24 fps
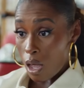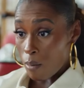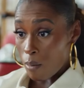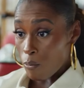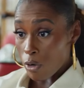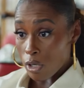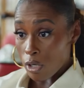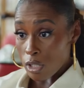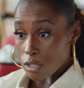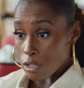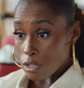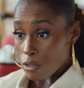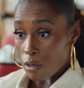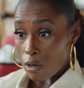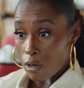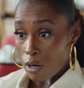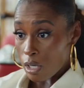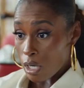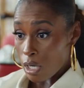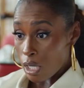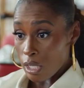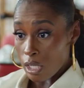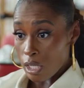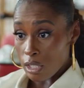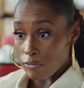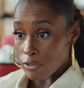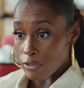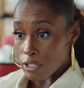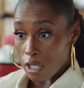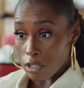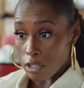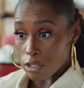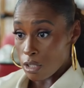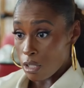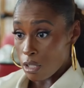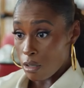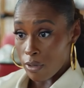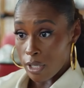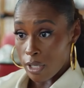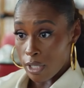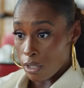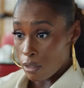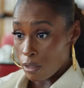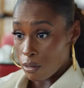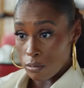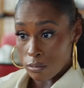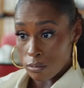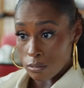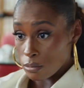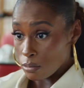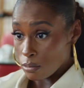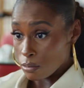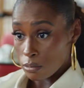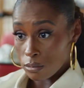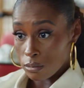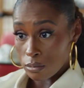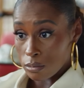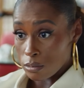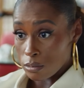different about the way this looks. I can't quite put my thumb